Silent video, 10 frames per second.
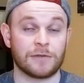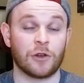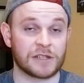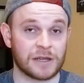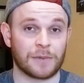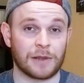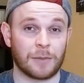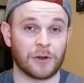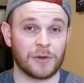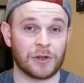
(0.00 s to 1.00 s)
not something that I'm
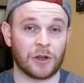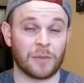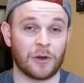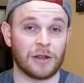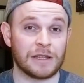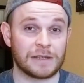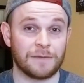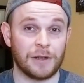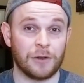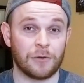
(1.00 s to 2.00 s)
going to be talking about in this
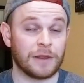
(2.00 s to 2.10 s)
video.